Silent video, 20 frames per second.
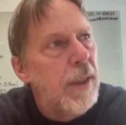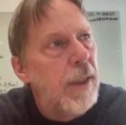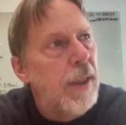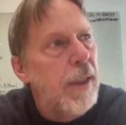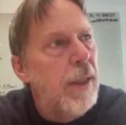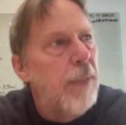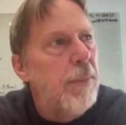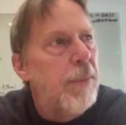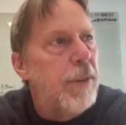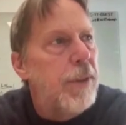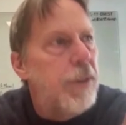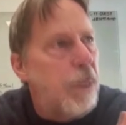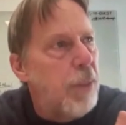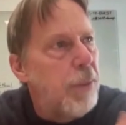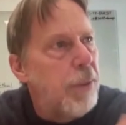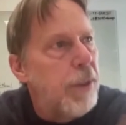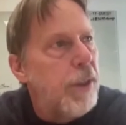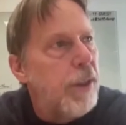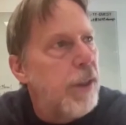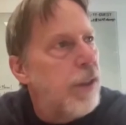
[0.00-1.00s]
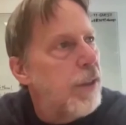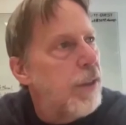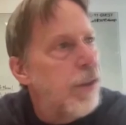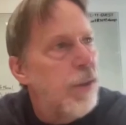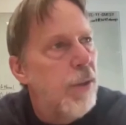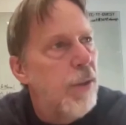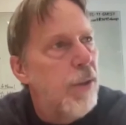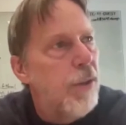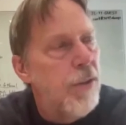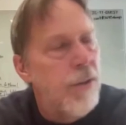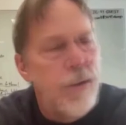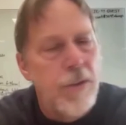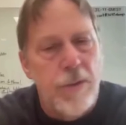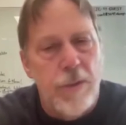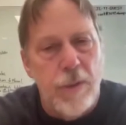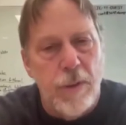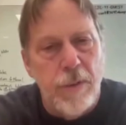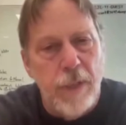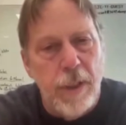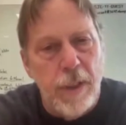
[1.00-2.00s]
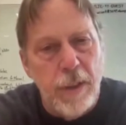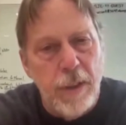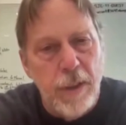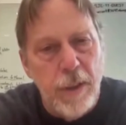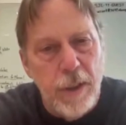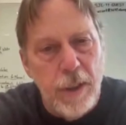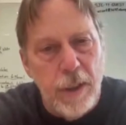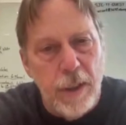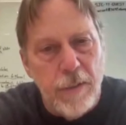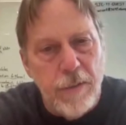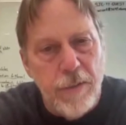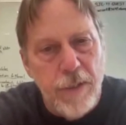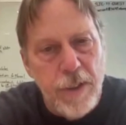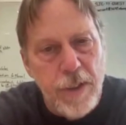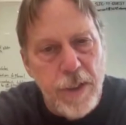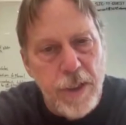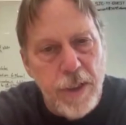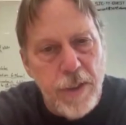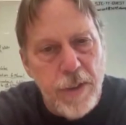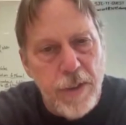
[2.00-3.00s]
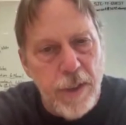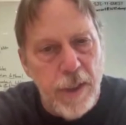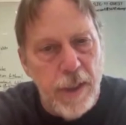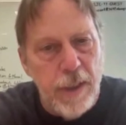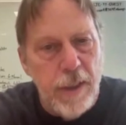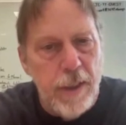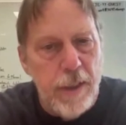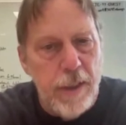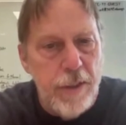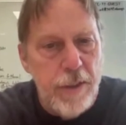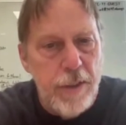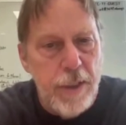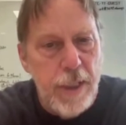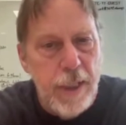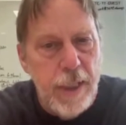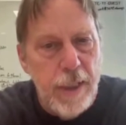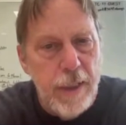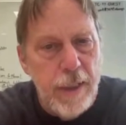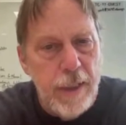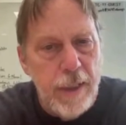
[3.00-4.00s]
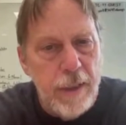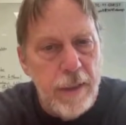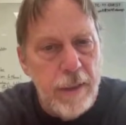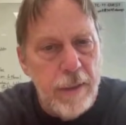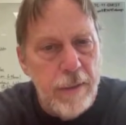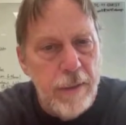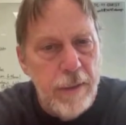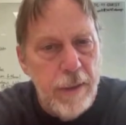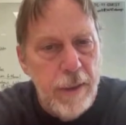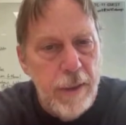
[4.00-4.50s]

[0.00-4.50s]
And semiconductor courses were very good on physics and understanding